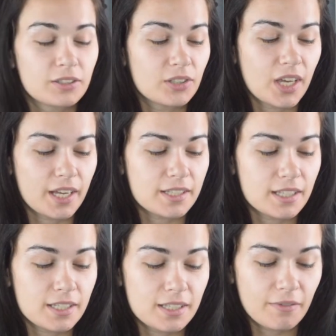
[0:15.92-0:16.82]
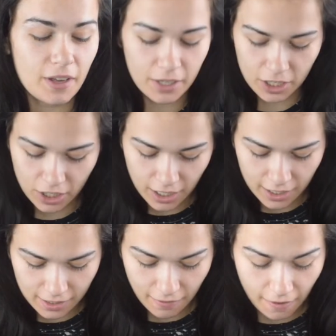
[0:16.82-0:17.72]
you guys, this foundation
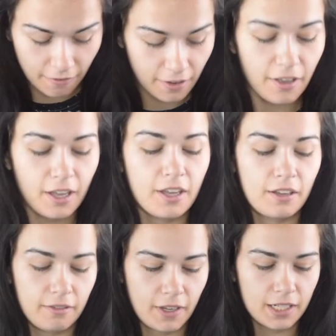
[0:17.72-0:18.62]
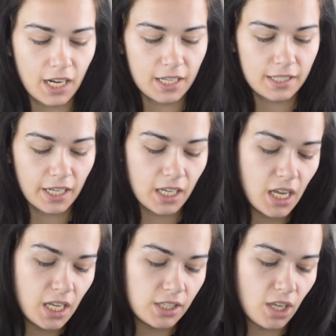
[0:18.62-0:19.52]
is fantastic.
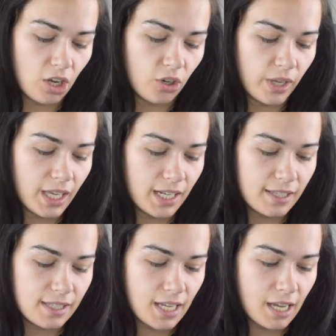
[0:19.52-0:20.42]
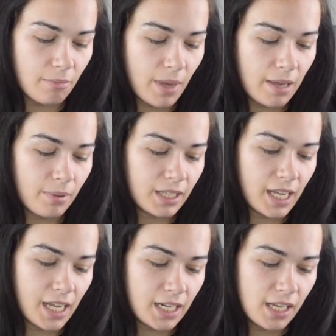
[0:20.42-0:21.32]
So it is the
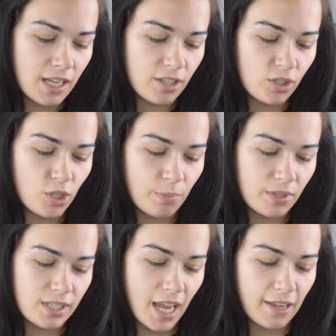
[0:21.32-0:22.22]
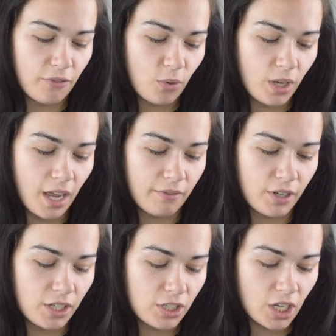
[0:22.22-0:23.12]
Maybelline SUPERSTAY Full
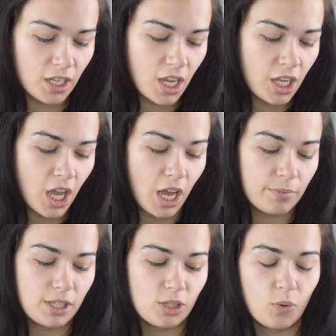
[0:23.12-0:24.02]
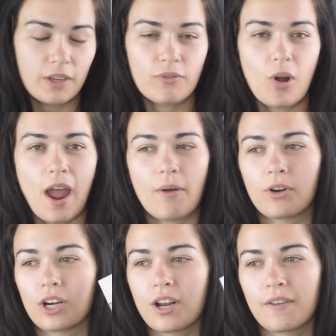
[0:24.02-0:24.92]
Coverage up to
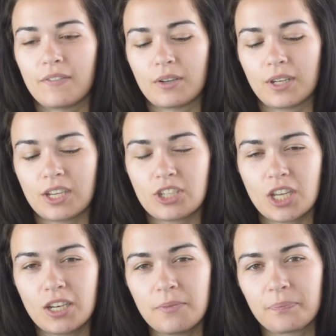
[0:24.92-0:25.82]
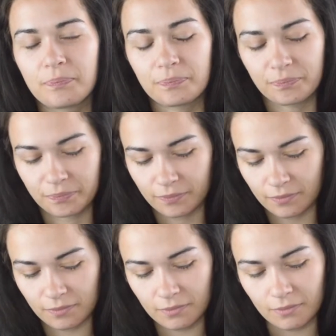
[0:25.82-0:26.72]
24-hour foundation.
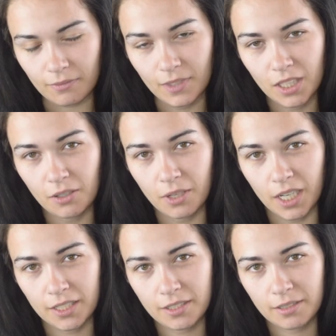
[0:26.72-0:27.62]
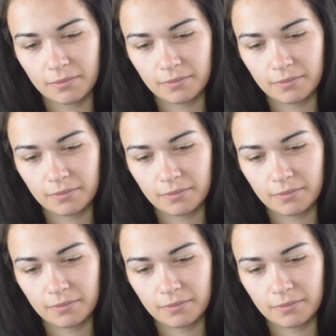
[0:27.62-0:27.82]
You guys.